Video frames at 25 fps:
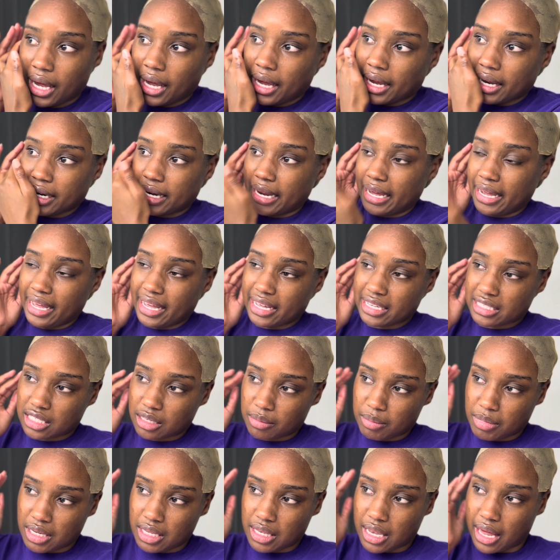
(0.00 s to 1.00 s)
They asking
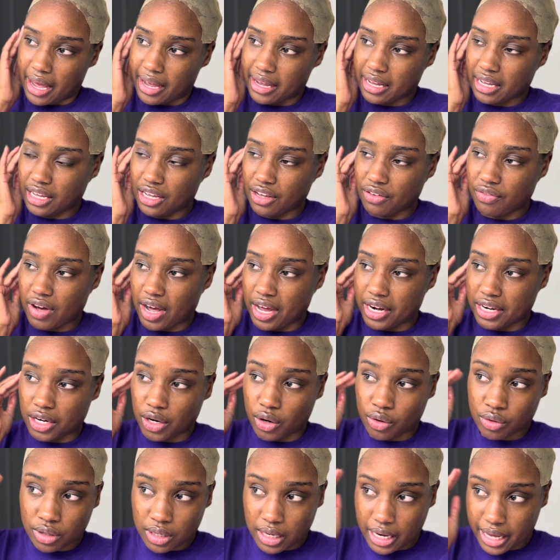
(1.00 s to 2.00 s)
me like if I
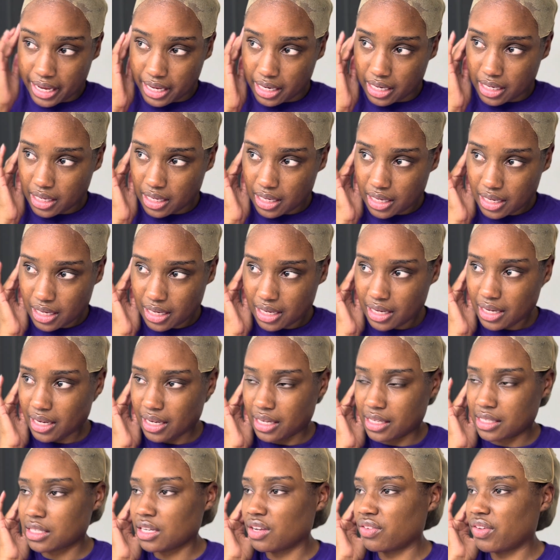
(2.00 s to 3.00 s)
know the lady and
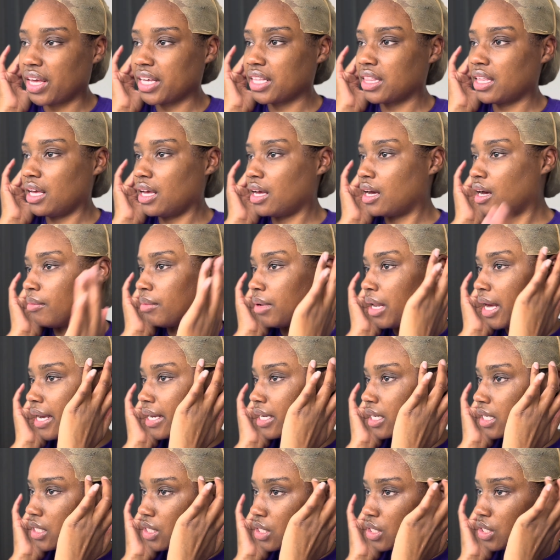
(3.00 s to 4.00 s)
stuff like that. I'm
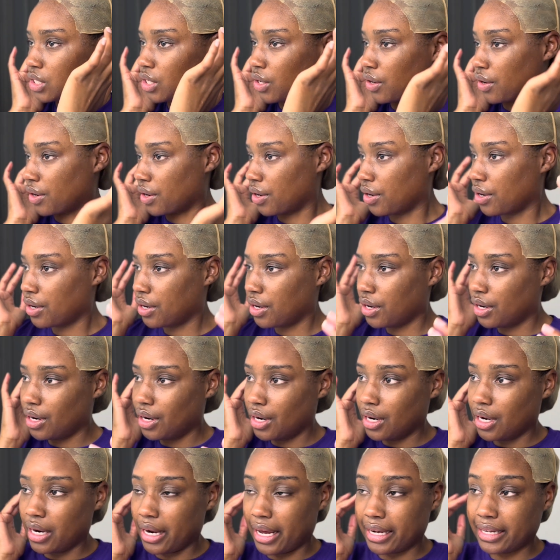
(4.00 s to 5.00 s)
like, sir,
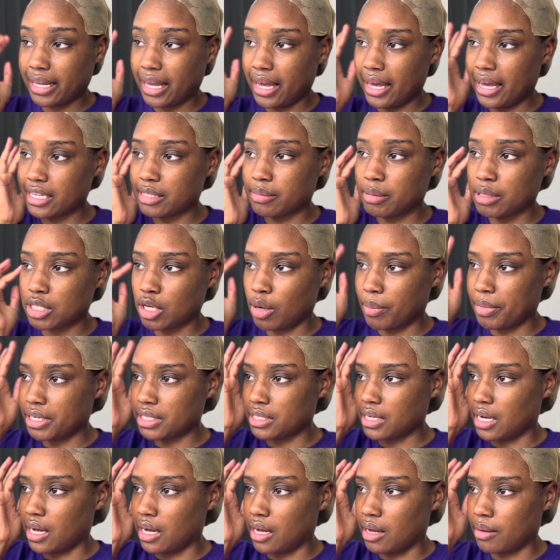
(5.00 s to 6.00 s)
like, they asked me so many
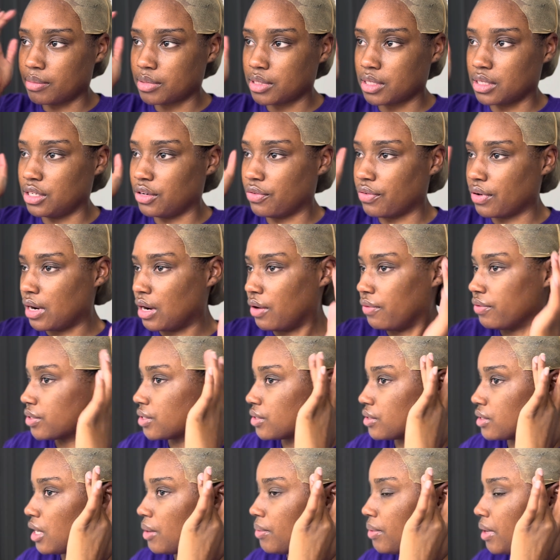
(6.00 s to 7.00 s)
times, different officers.
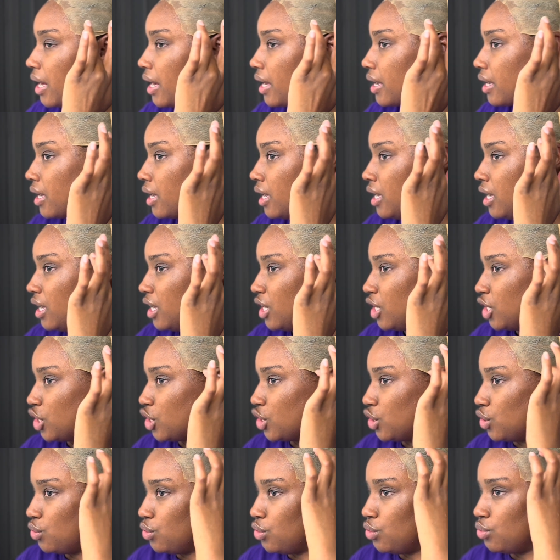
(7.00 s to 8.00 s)
They were like,
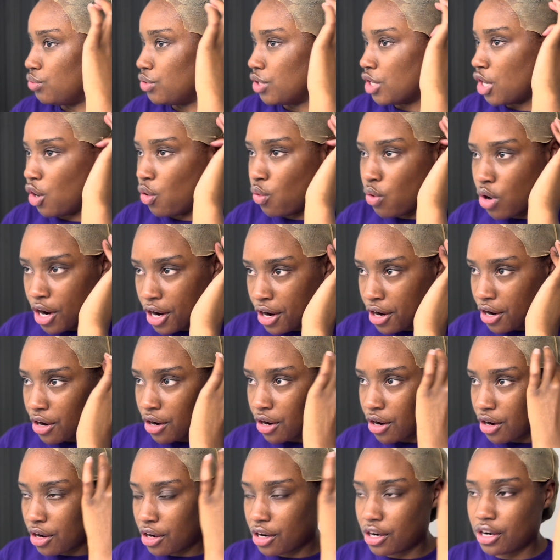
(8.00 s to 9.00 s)
do you know
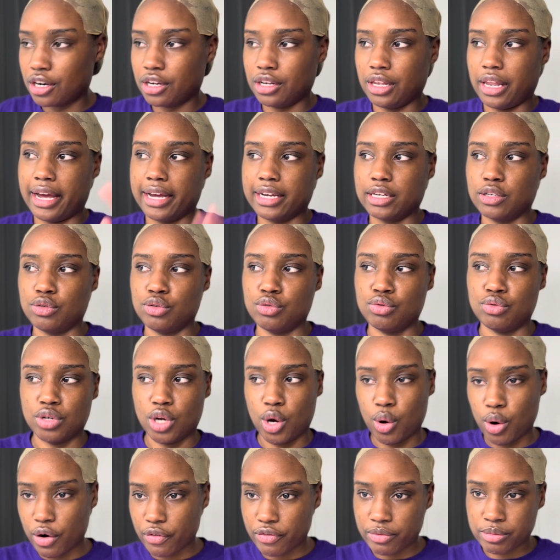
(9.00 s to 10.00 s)
her? Like, do you know
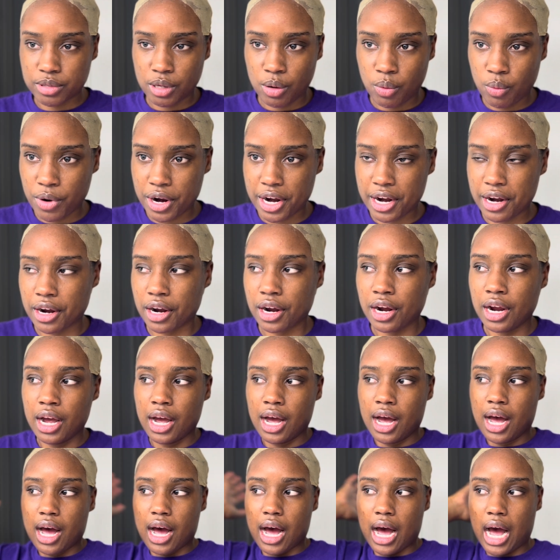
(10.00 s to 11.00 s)
her from somewhere?
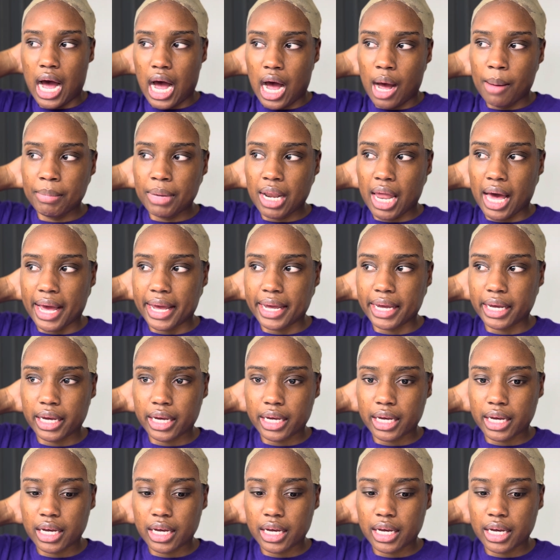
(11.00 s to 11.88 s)
I'm like,